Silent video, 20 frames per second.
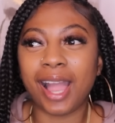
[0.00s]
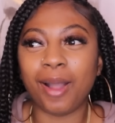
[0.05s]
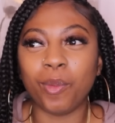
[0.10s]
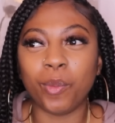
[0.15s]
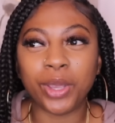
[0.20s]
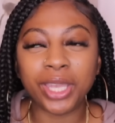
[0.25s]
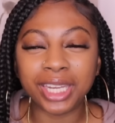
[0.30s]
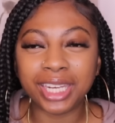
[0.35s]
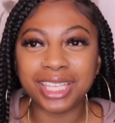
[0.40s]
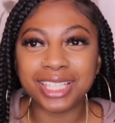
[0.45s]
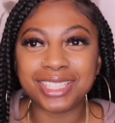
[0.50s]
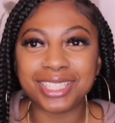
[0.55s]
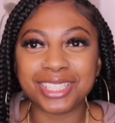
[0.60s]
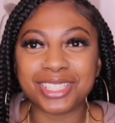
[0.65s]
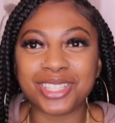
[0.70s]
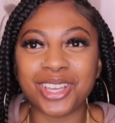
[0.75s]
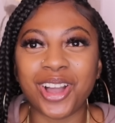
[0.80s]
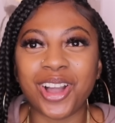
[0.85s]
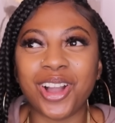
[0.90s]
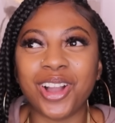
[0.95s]
We need
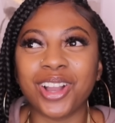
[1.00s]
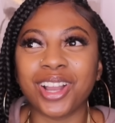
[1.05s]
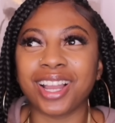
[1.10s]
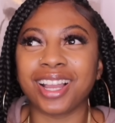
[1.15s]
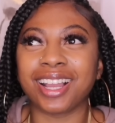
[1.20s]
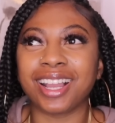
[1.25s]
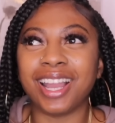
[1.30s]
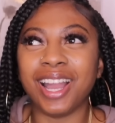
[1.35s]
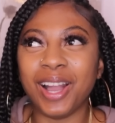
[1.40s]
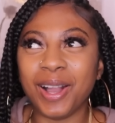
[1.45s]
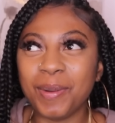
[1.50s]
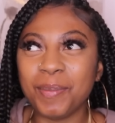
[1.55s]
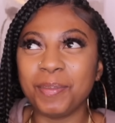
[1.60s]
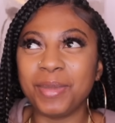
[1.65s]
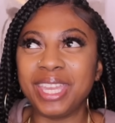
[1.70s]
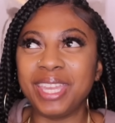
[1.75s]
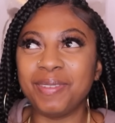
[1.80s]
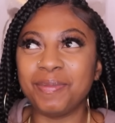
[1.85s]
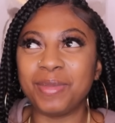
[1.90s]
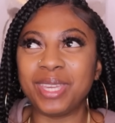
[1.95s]
to talk. Come
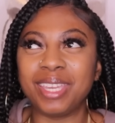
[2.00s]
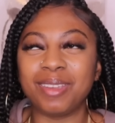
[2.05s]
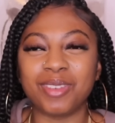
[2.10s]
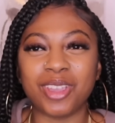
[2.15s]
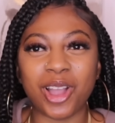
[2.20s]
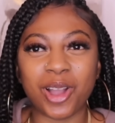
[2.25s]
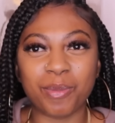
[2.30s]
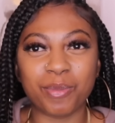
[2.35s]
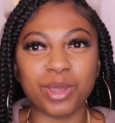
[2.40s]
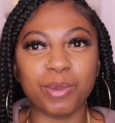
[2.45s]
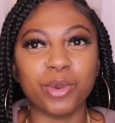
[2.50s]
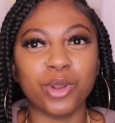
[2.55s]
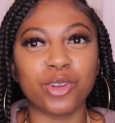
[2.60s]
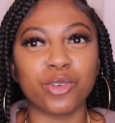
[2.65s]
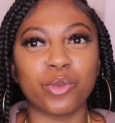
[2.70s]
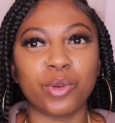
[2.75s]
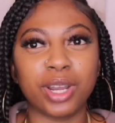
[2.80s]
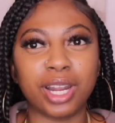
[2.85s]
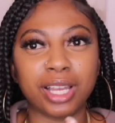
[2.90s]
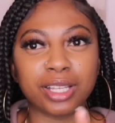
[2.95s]
meet me. Y'all
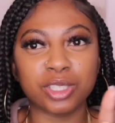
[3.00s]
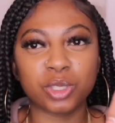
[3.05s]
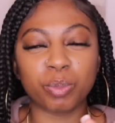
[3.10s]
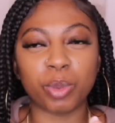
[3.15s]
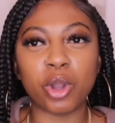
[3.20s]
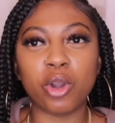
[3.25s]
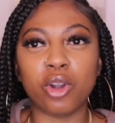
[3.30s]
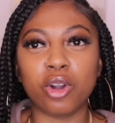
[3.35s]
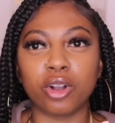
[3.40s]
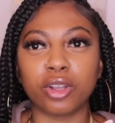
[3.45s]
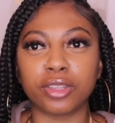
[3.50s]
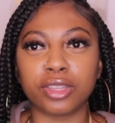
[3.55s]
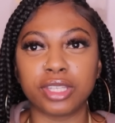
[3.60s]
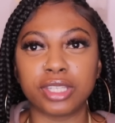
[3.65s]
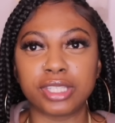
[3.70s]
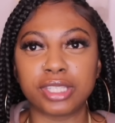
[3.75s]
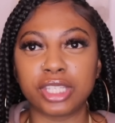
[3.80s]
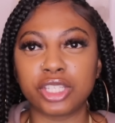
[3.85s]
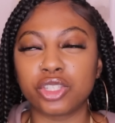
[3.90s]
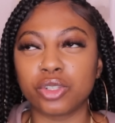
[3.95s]
remember when I spoke on
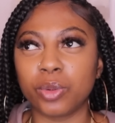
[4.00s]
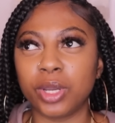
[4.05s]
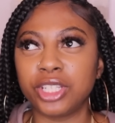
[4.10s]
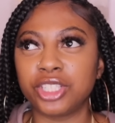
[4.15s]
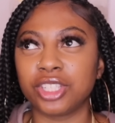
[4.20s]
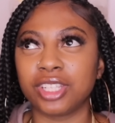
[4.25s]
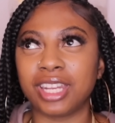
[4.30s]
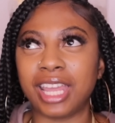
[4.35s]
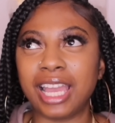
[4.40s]
the situation?